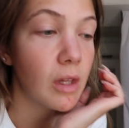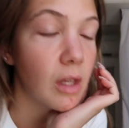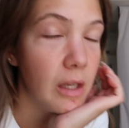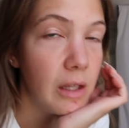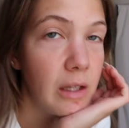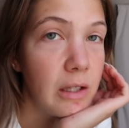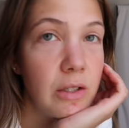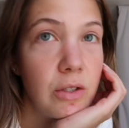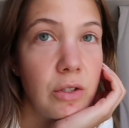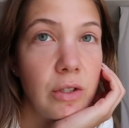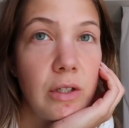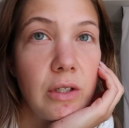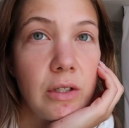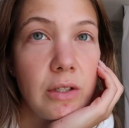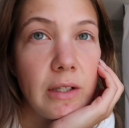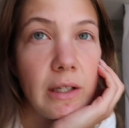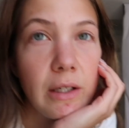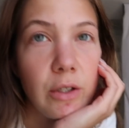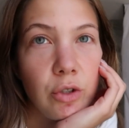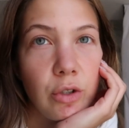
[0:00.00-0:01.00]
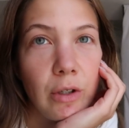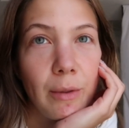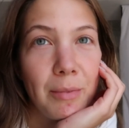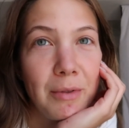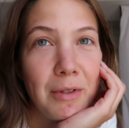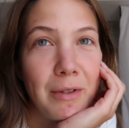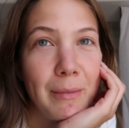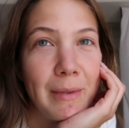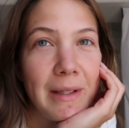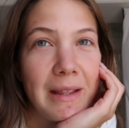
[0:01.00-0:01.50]
He literally just like dropped
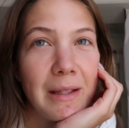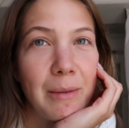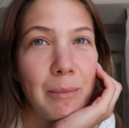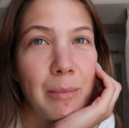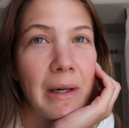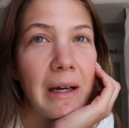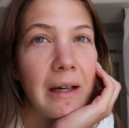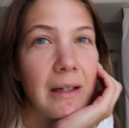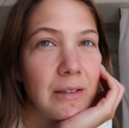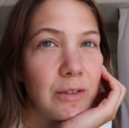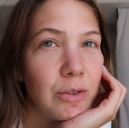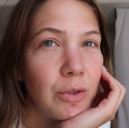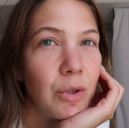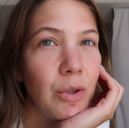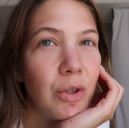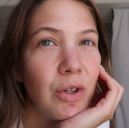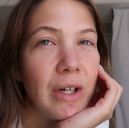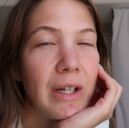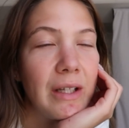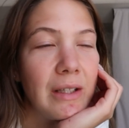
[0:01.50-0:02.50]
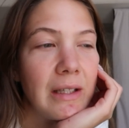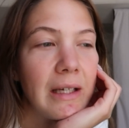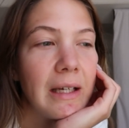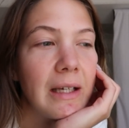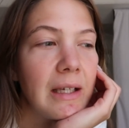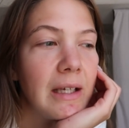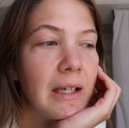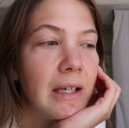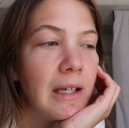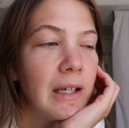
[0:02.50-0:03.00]
them at the back door, and
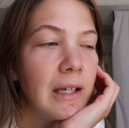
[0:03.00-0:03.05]
like,